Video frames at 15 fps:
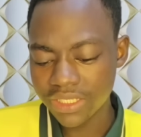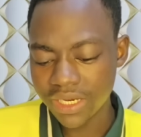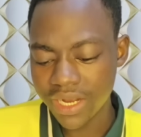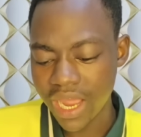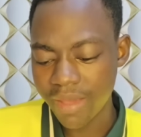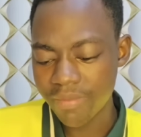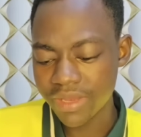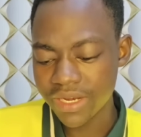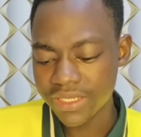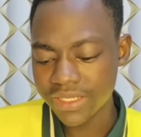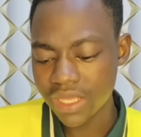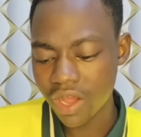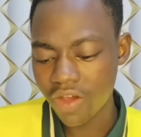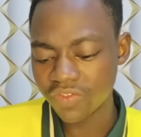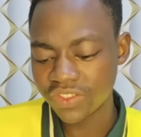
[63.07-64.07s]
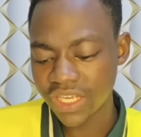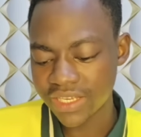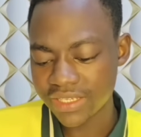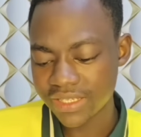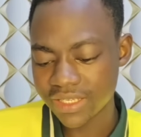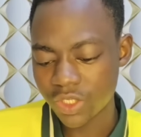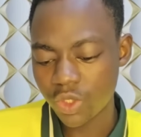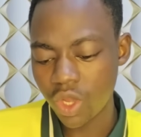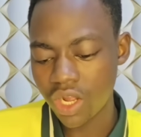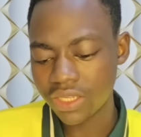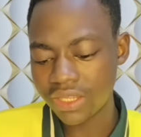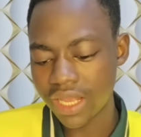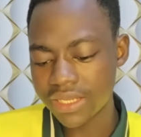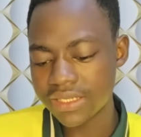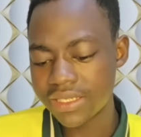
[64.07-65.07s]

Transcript: General and Minister of Justice, Dr.